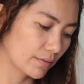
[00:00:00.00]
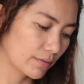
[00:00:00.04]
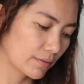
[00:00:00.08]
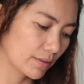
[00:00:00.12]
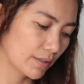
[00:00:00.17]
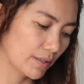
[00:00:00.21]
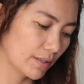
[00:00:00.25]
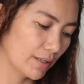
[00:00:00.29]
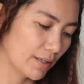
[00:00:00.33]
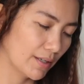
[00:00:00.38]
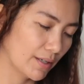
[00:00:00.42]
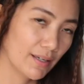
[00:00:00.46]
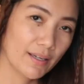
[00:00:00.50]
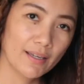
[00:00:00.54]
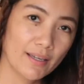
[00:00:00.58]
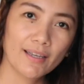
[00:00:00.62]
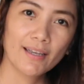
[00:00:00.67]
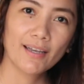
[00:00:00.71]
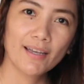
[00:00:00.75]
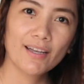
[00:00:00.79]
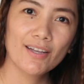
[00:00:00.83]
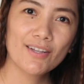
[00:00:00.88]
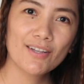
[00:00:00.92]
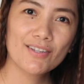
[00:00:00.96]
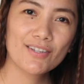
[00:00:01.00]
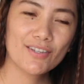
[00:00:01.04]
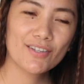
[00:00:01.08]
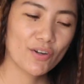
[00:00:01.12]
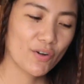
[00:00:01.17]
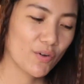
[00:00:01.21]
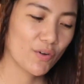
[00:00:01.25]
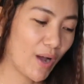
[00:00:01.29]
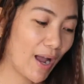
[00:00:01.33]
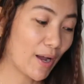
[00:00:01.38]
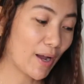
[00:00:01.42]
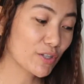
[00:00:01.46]
bring
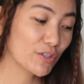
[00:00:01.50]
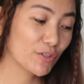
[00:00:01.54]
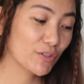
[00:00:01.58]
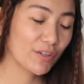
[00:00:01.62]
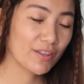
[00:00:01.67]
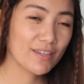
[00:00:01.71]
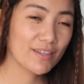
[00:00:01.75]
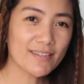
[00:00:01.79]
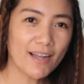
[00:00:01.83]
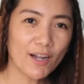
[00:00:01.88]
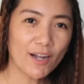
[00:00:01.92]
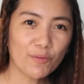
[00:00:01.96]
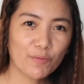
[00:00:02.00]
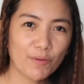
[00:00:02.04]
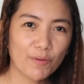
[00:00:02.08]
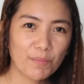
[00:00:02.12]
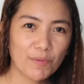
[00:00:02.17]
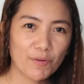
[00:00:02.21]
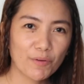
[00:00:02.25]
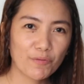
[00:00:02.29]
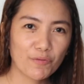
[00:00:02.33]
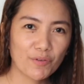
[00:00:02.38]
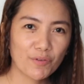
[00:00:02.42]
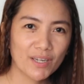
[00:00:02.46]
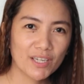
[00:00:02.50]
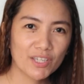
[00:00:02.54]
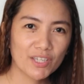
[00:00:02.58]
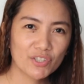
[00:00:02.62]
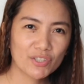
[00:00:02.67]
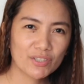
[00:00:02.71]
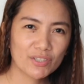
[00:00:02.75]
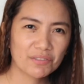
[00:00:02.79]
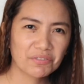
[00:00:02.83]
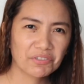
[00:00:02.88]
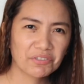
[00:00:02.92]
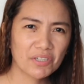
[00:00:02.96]
the finished
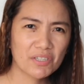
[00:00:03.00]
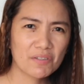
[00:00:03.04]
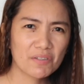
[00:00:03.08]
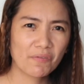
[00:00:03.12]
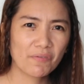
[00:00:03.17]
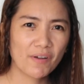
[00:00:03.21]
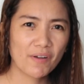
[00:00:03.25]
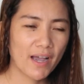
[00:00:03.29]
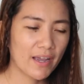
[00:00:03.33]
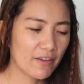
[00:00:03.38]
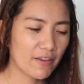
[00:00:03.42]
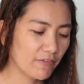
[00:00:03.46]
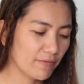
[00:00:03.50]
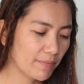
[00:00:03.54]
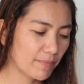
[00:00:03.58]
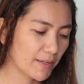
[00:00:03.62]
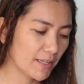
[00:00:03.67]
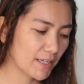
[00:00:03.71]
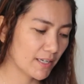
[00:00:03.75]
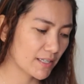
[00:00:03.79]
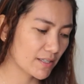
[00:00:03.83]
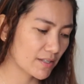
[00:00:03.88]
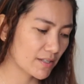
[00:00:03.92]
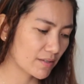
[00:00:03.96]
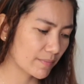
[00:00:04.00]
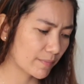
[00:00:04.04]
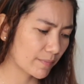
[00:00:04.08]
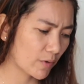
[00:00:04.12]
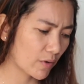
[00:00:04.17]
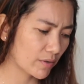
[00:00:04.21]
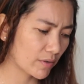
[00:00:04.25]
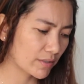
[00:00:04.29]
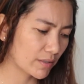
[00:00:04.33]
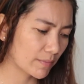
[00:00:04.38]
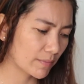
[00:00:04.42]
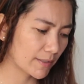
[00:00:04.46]
image to
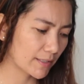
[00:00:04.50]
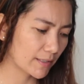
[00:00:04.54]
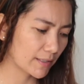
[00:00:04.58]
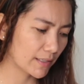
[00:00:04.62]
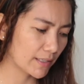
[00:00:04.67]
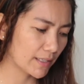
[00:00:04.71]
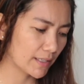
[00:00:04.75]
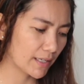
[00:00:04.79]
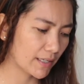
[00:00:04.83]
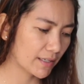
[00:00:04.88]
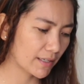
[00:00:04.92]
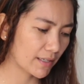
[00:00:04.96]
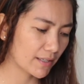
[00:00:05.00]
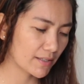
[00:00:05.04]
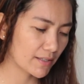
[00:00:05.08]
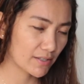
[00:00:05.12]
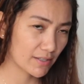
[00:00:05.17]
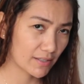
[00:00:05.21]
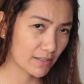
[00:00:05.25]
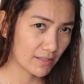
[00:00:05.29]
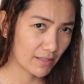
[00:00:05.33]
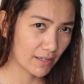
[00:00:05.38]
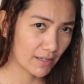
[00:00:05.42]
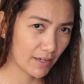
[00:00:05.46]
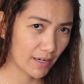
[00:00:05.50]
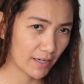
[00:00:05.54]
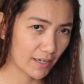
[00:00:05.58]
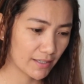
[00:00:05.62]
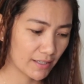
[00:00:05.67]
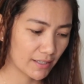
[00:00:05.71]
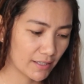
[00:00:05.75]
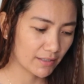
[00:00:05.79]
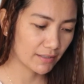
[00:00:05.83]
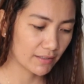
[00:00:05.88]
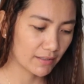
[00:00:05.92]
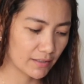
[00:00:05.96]
refrigerate. So I
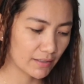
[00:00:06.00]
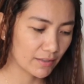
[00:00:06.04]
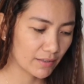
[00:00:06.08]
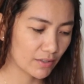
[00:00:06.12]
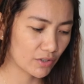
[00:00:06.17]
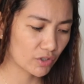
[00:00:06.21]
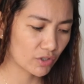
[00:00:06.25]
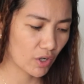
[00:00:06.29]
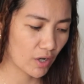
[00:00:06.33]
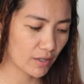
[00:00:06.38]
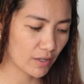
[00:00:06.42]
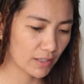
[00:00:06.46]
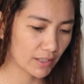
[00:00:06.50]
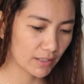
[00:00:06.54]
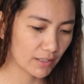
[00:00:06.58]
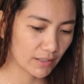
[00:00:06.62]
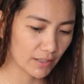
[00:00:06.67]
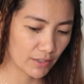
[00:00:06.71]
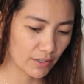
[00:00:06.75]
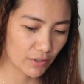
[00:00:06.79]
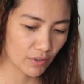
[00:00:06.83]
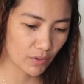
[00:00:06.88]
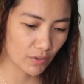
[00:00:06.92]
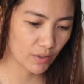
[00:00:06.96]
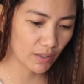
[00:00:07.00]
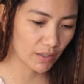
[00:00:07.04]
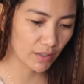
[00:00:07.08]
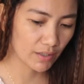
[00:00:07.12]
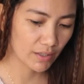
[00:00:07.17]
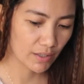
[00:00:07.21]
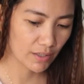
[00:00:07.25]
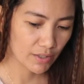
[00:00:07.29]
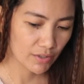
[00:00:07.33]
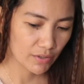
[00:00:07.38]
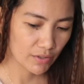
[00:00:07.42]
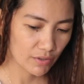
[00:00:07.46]
took it out from the
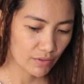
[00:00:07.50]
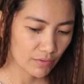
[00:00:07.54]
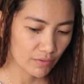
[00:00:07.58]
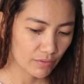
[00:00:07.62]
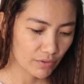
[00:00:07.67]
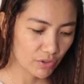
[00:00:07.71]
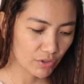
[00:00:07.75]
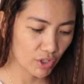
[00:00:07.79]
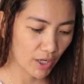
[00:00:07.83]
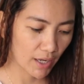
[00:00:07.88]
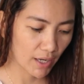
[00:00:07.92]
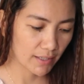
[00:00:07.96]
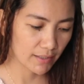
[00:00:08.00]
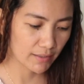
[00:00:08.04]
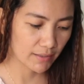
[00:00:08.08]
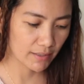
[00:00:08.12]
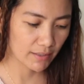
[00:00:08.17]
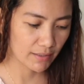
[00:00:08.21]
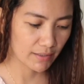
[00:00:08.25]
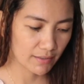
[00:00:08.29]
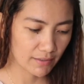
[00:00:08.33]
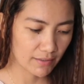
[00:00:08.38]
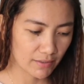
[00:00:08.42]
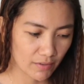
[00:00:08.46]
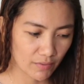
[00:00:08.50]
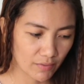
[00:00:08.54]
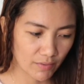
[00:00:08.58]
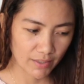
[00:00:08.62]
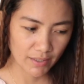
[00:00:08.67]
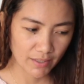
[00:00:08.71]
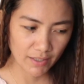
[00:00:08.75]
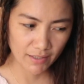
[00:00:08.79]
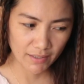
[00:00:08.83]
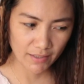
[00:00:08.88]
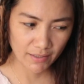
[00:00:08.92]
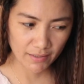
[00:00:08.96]

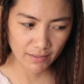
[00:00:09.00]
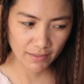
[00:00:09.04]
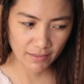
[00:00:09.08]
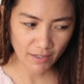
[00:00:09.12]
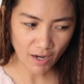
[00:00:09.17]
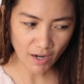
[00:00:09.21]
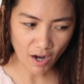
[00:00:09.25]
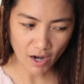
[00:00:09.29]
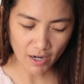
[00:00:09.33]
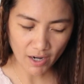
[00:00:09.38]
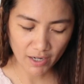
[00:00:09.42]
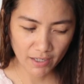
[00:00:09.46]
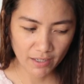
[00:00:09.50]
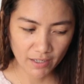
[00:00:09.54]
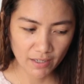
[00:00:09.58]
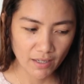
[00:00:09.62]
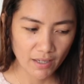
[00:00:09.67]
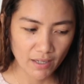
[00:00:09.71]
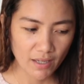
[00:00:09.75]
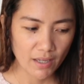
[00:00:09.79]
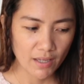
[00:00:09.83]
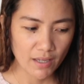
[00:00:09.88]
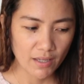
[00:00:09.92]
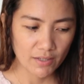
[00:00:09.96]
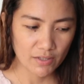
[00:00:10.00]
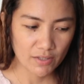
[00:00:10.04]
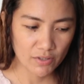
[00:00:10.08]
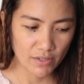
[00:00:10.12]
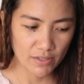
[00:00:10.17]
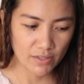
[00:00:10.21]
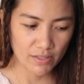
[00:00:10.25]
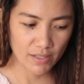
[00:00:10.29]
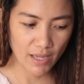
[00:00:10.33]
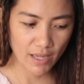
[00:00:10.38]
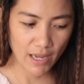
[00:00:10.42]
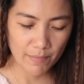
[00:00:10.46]
refrigerator I
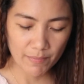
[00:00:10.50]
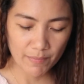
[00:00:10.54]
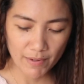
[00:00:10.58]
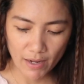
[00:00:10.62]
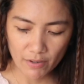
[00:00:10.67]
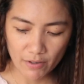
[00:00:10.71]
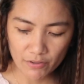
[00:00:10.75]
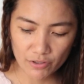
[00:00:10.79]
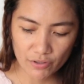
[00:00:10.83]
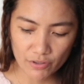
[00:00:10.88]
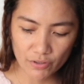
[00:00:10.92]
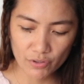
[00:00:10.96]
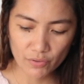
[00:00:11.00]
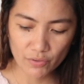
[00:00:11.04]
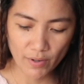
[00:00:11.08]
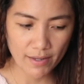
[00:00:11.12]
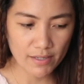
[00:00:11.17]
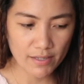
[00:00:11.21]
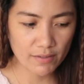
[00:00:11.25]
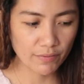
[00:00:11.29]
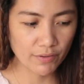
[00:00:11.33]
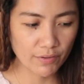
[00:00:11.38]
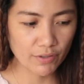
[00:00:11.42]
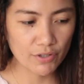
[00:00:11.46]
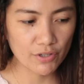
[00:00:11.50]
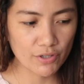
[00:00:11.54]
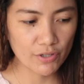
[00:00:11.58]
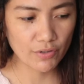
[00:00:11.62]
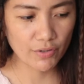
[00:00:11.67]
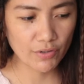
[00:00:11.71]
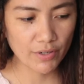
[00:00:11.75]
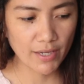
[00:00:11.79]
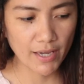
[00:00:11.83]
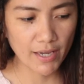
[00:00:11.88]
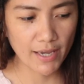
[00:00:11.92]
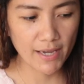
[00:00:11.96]
kept it for about
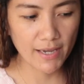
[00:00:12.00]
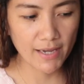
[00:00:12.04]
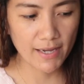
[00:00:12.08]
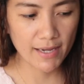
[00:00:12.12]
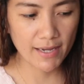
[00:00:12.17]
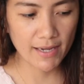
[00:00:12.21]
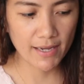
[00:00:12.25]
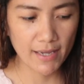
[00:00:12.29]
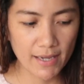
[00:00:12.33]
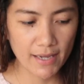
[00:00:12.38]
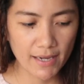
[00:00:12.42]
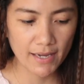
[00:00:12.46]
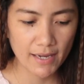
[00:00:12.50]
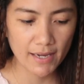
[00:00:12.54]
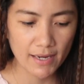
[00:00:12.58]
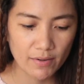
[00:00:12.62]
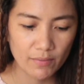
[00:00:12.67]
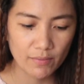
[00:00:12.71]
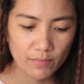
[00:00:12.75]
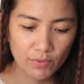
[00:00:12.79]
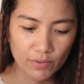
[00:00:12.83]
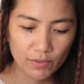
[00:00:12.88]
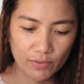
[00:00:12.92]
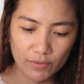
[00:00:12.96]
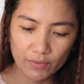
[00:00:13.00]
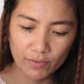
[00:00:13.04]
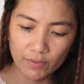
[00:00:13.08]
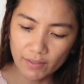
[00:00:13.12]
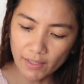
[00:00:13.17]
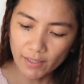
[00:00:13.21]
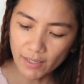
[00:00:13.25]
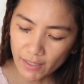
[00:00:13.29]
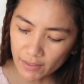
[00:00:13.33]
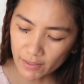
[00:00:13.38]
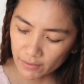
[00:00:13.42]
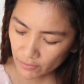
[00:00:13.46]

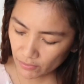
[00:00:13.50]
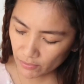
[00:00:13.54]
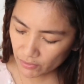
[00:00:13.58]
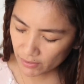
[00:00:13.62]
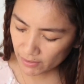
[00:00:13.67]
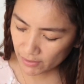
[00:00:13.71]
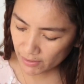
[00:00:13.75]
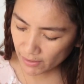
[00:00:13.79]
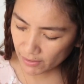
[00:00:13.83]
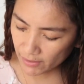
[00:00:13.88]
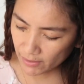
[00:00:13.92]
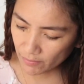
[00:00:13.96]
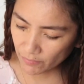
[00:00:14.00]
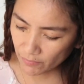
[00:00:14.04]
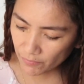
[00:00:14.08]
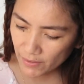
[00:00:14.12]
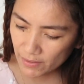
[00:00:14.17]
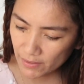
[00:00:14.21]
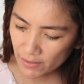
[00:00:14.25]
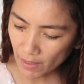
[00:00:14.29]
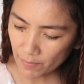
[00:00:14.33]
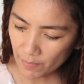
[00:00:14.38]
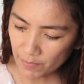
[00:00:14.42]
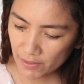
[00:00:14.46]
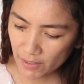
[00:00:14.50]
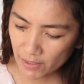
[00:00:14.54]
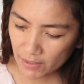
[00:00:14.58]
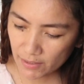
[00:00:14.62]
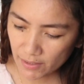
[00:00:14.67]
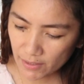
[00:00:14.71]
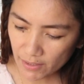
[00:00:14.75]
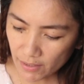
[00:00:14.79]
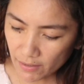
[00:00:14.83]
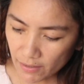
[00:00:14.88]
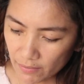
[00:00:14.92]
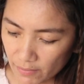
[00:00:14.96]
5 minutes. Now it's
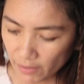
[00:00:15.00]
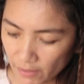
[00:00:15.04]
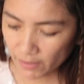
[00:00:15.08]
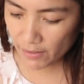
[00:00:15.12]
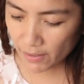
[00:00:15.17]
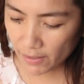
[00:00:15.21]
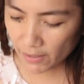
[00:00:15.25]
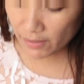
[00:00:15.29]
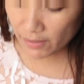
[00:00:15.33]
hardened, so